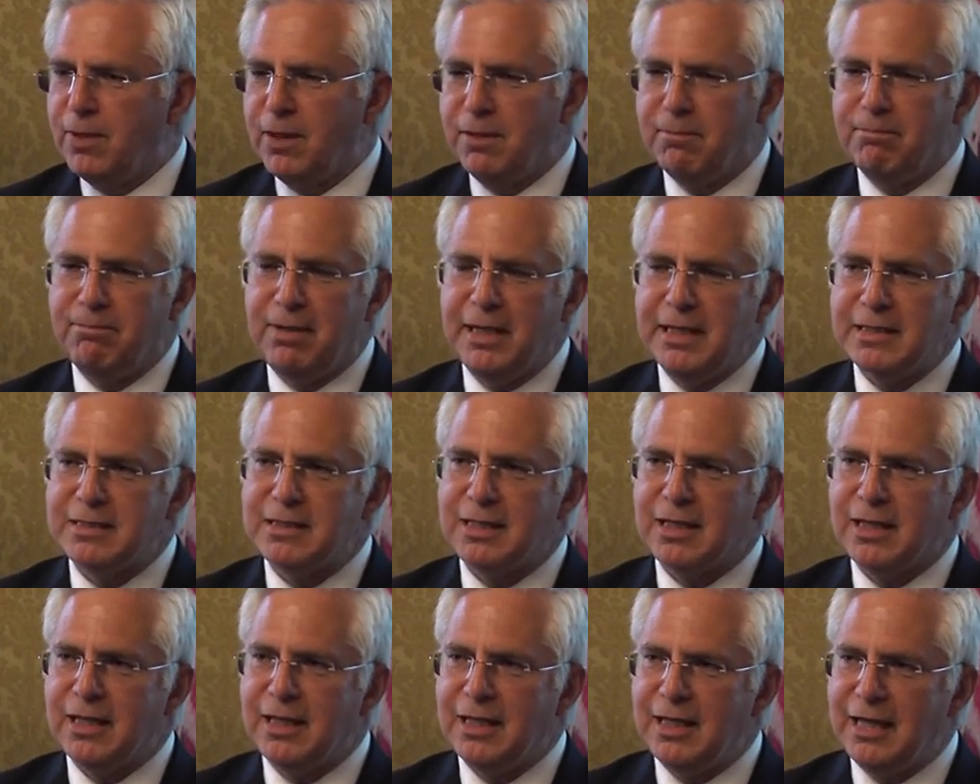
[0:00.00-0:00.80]

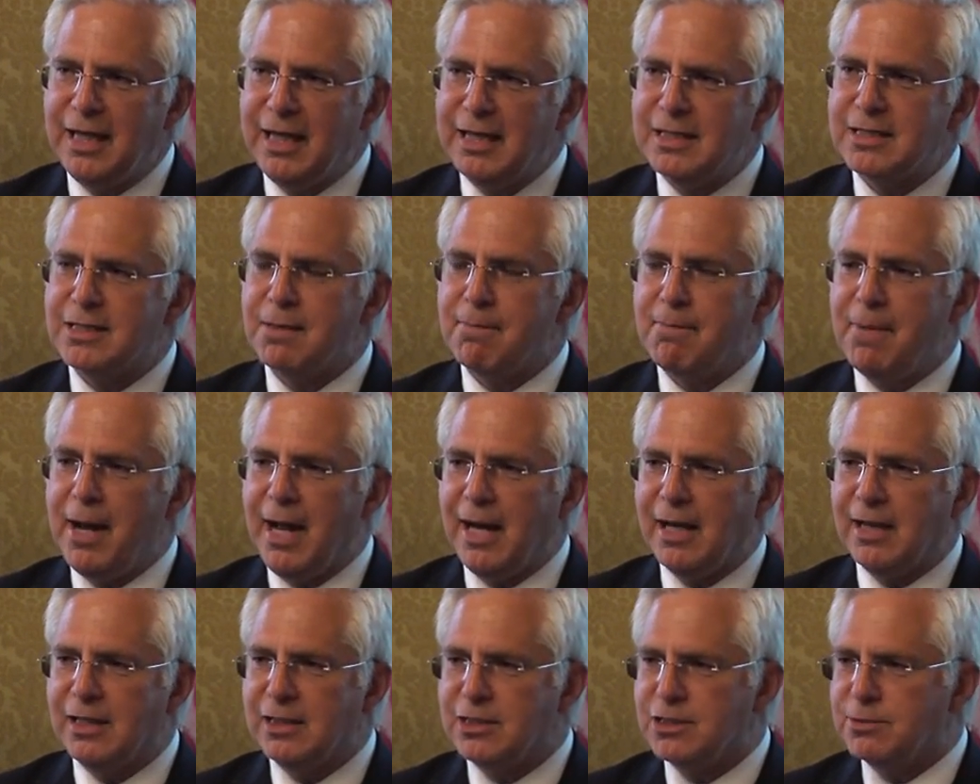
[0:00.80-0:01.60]
basically hit the
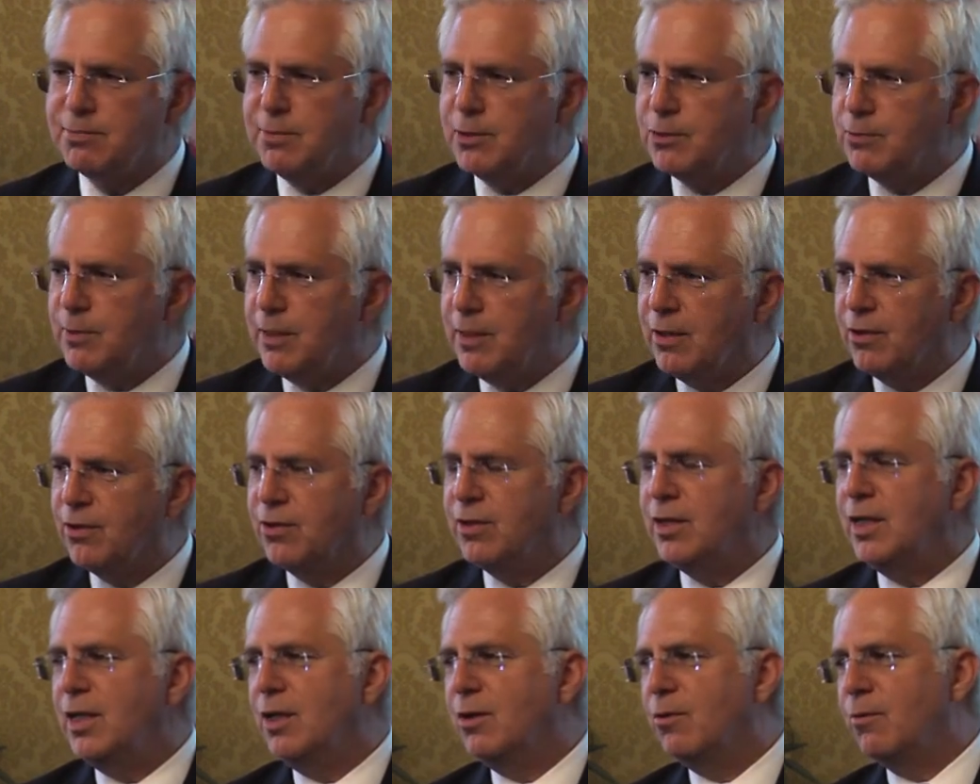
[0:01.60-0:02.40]
balance between
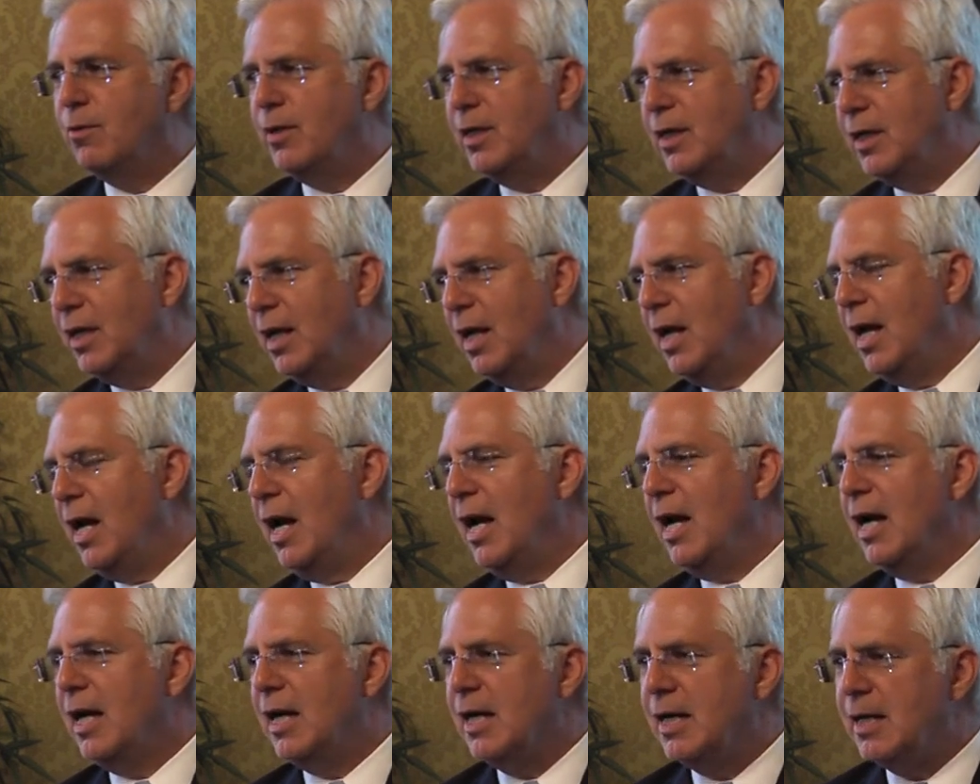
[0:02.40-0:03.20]
theory
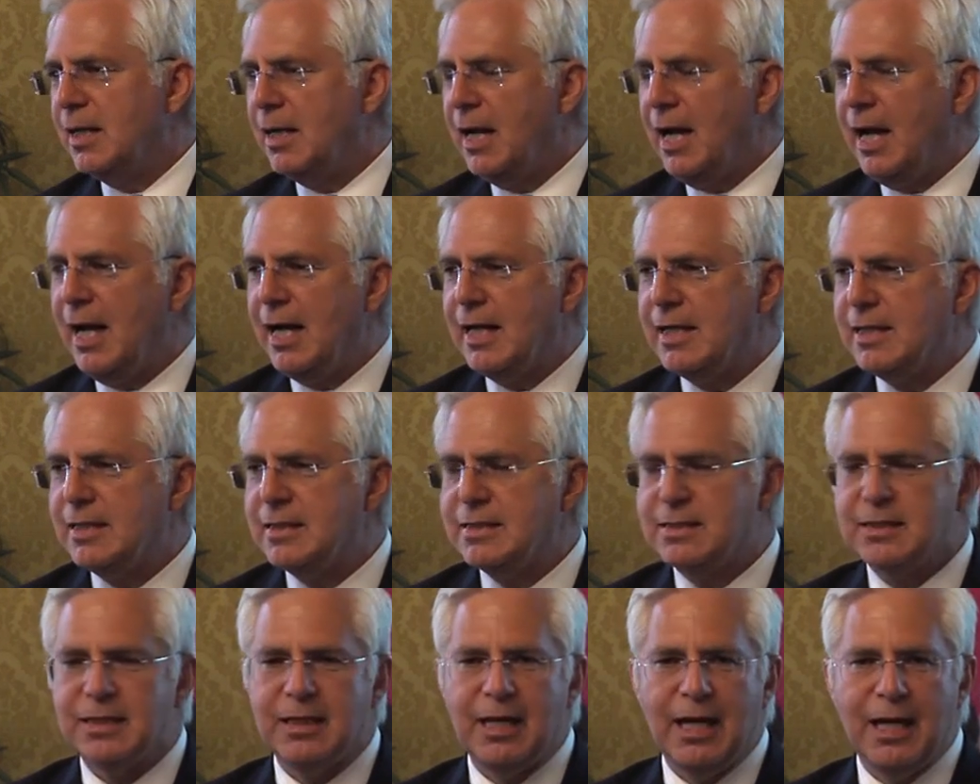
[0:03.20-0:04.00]

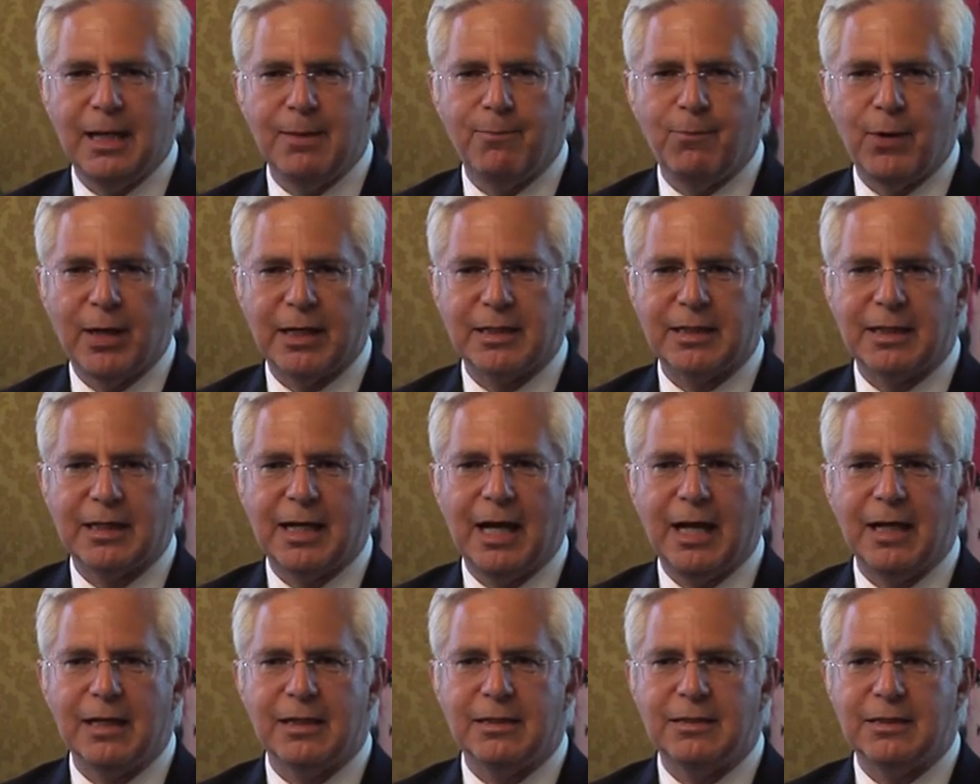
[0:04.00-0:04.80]
and
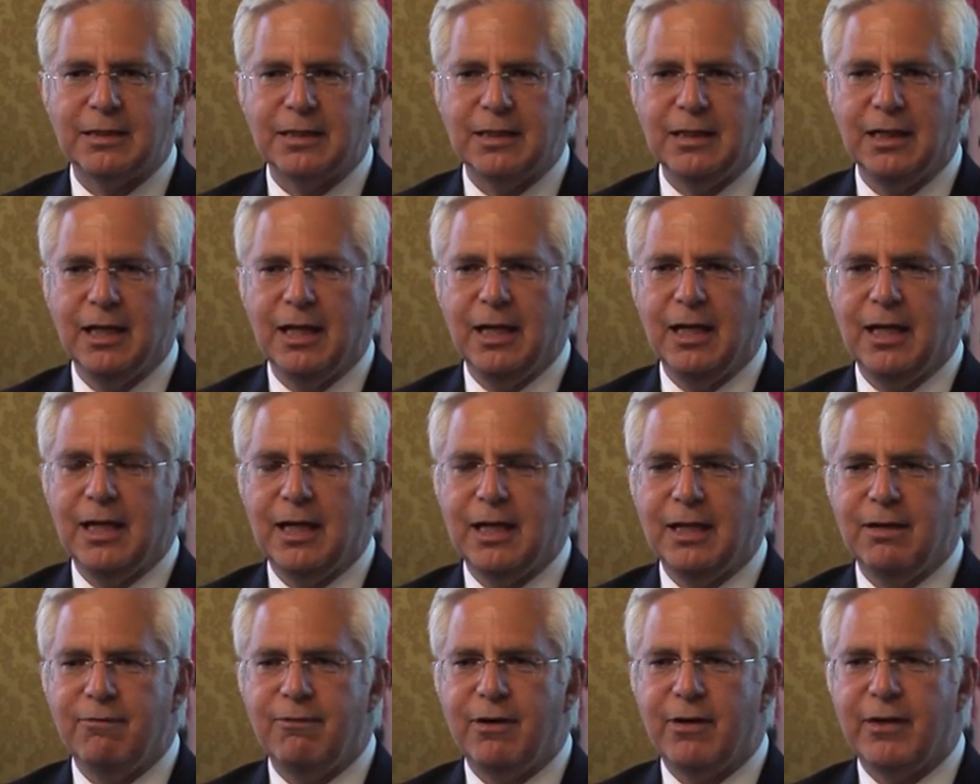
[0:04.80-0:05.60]
practicality
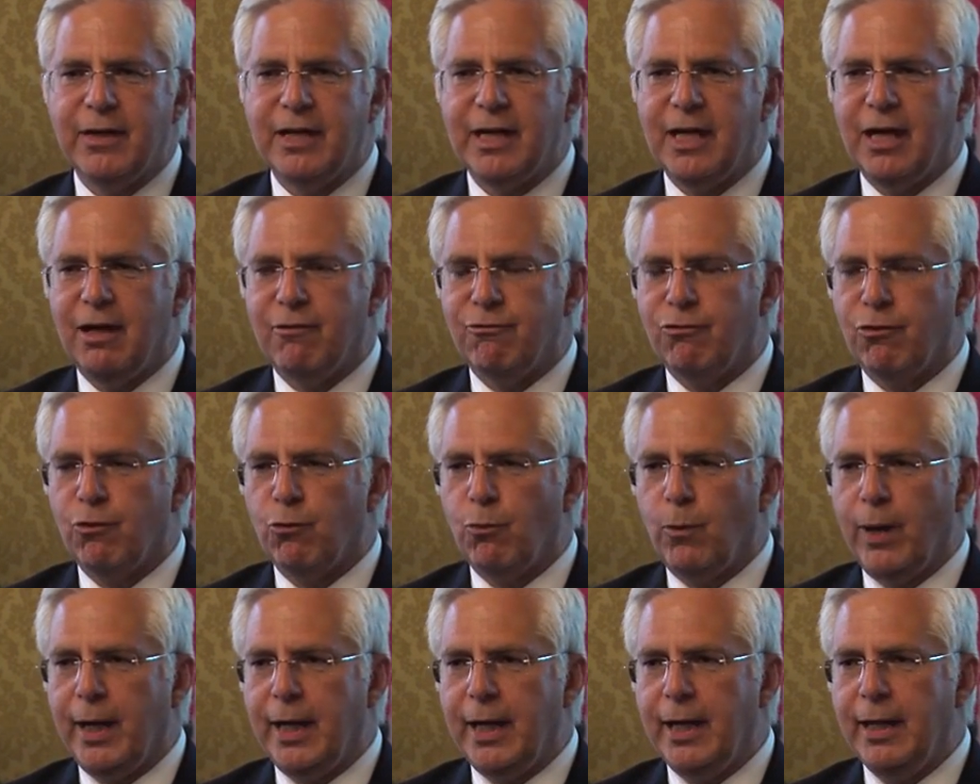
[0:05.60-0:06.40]
in a very careful
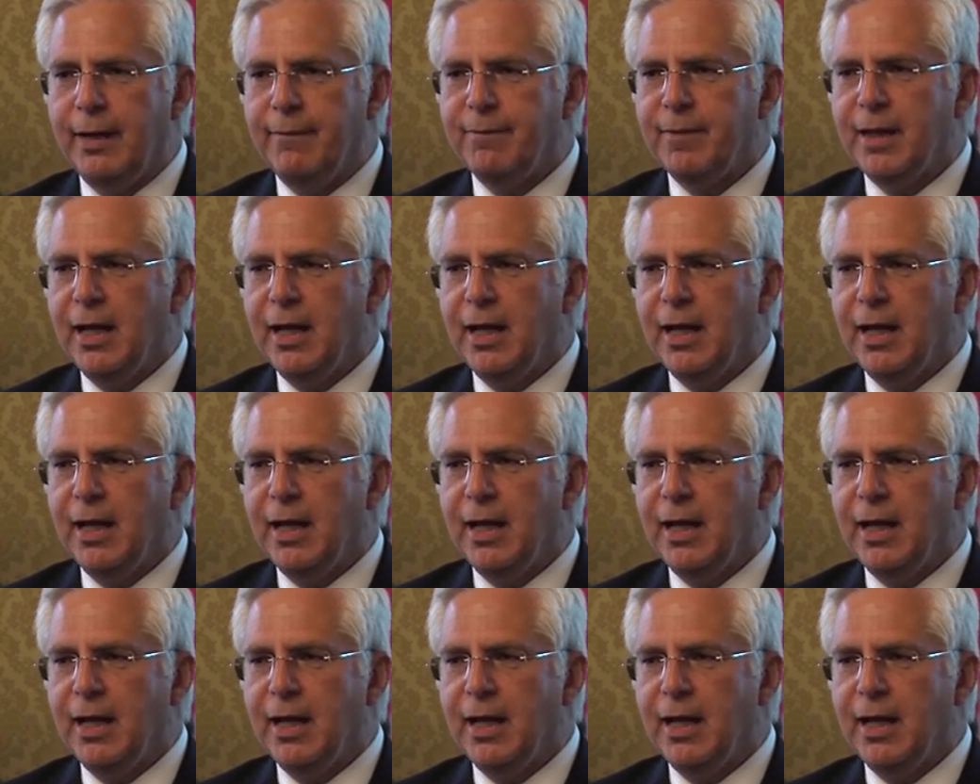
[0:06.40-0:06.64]
way.